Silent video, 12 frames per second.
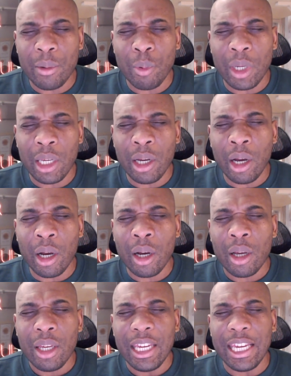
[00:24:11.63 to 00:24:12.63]
We are
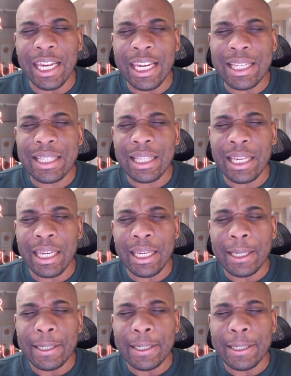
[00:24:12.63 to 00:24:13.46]
easily